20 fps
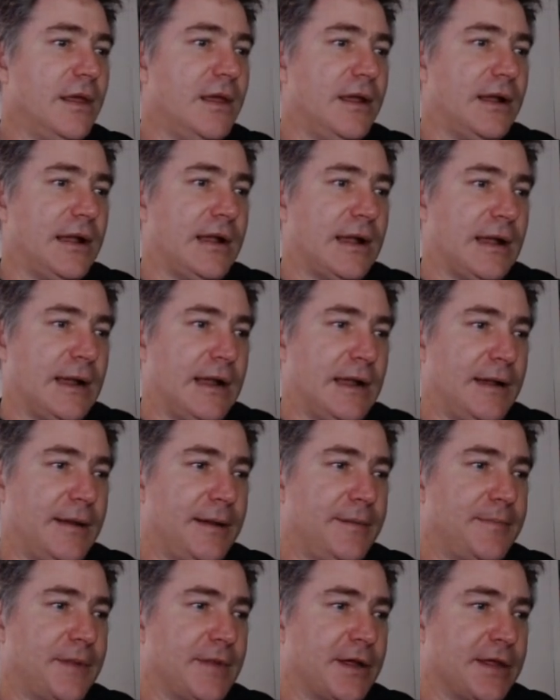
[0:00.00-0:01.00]

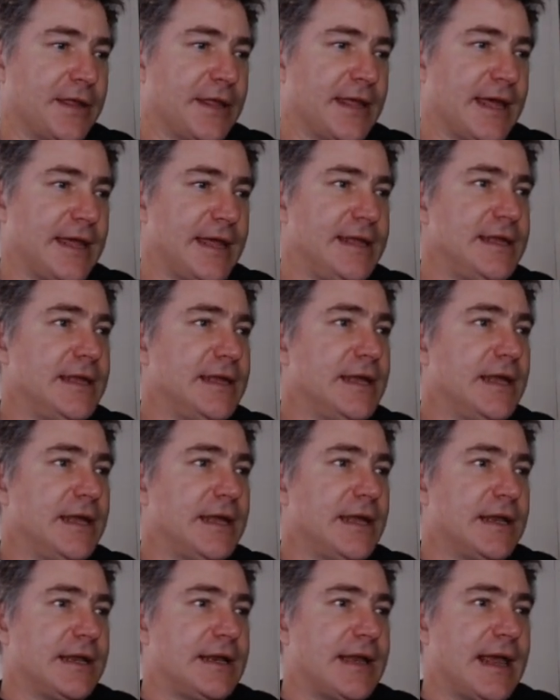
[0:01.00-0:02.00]
Okay,
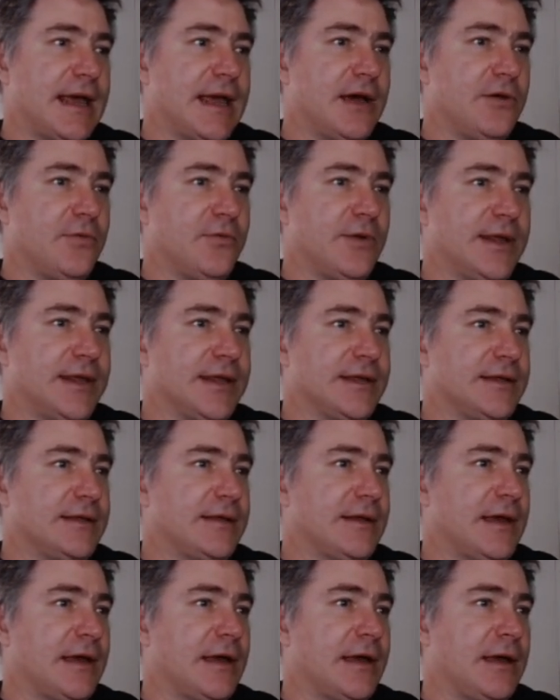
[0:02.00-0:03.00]
now we
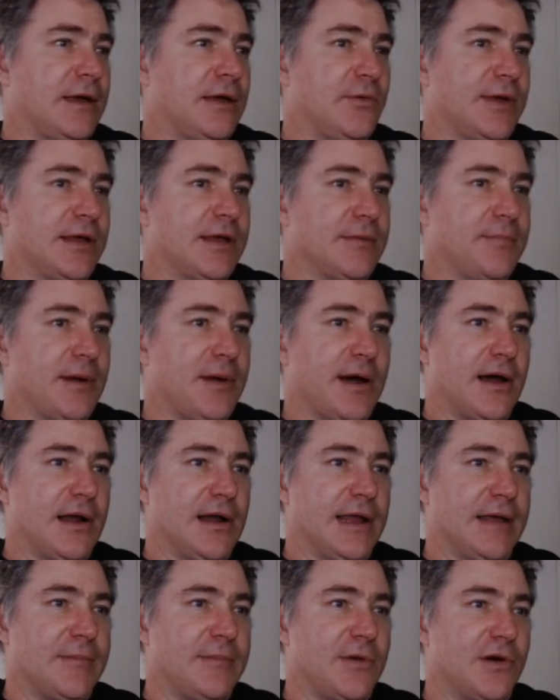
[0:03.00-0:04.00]
can compile
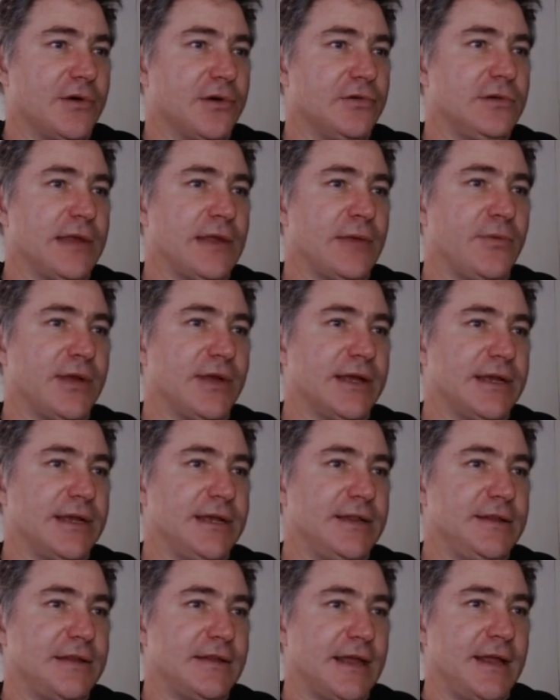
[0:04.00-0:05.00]
our model, and we can
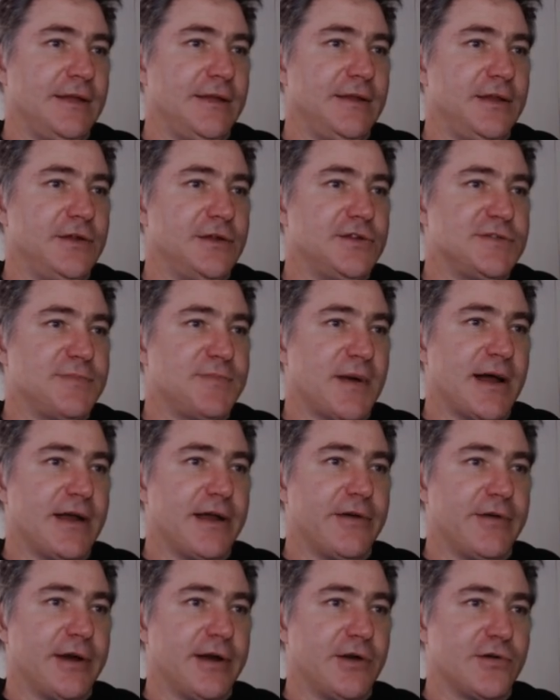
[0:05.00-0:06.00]
either use
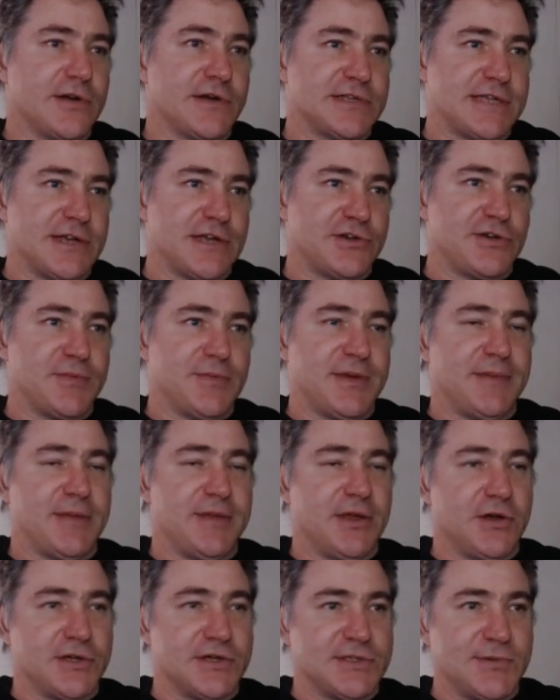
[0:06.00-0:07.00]
binary cross entropy,
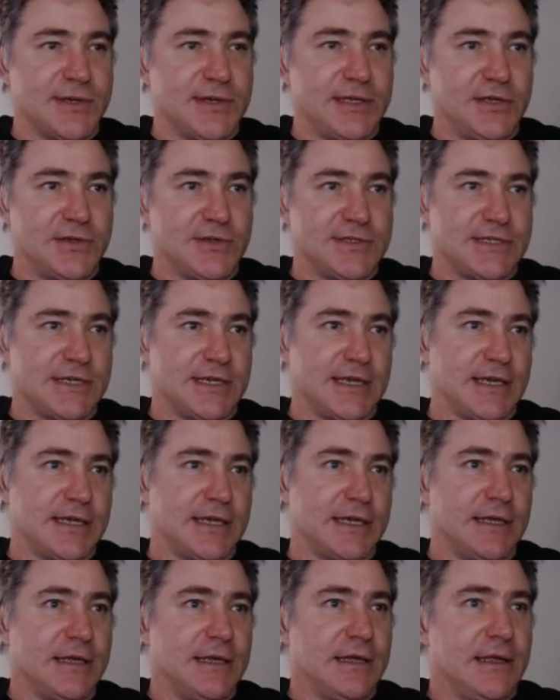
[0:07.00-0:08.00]
because we're using
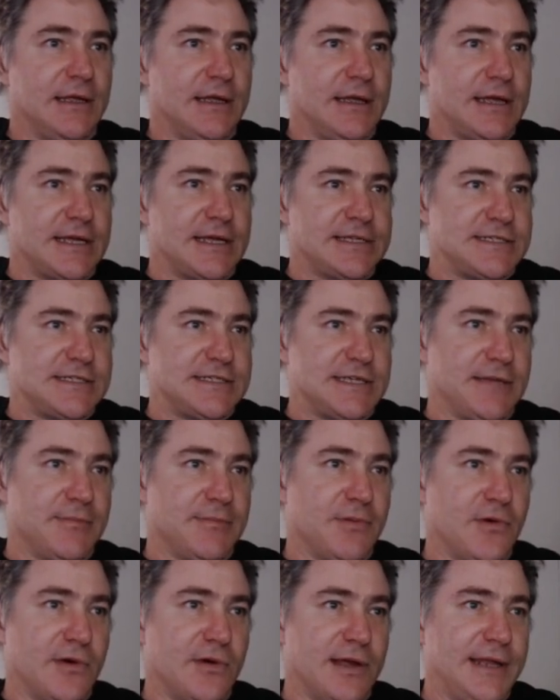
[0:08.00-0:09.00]
a
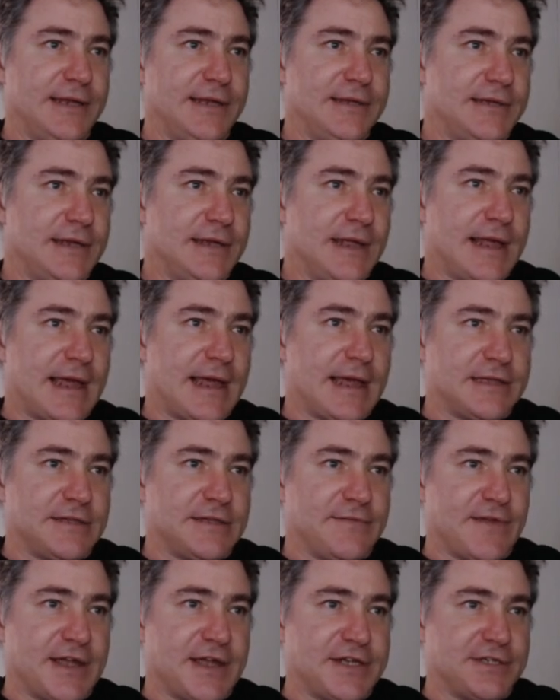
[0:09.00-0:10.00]
sigmoid
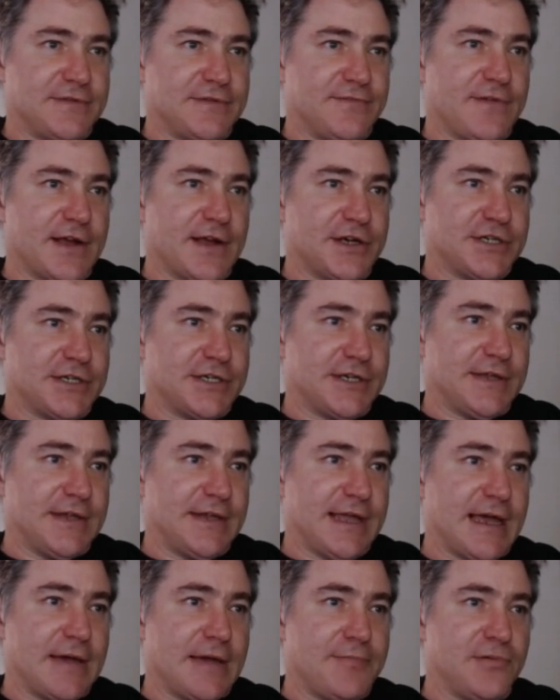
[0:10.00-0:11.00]
activation function in the
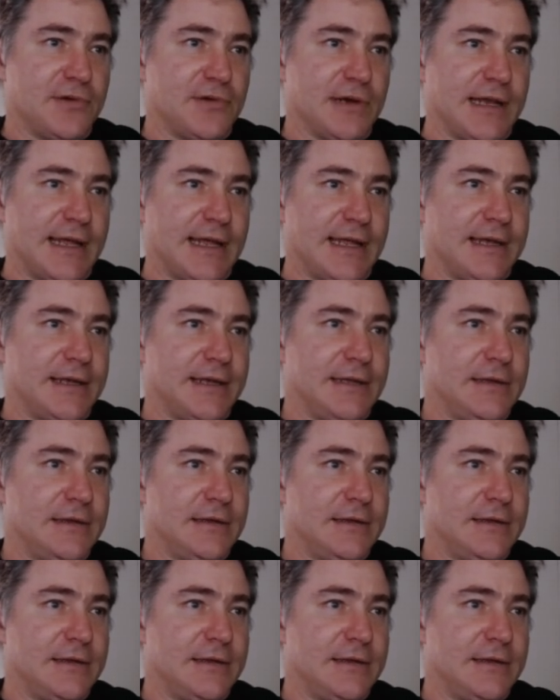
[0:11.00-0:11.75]
output layer,